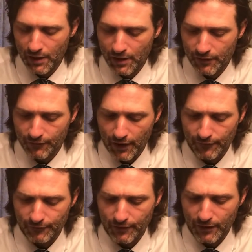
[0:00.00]

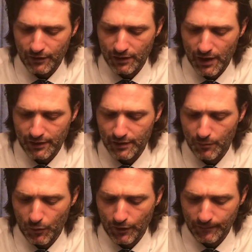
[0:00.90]
5 o'clock in the
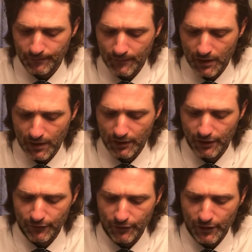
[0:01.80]
morning, and
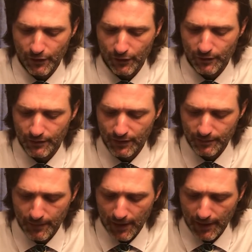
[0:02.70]
another year ticked
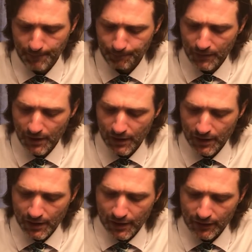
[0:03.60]
by,
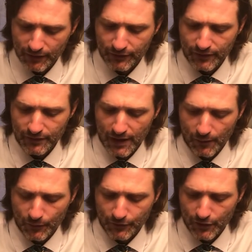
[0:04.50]
and in a single
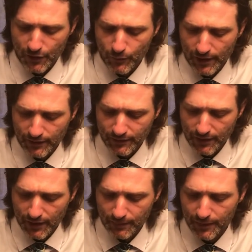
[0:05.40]
hour dawn waited,
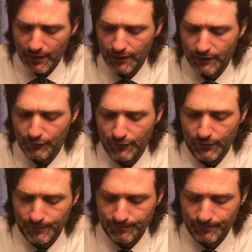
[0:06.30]
and beyond the river.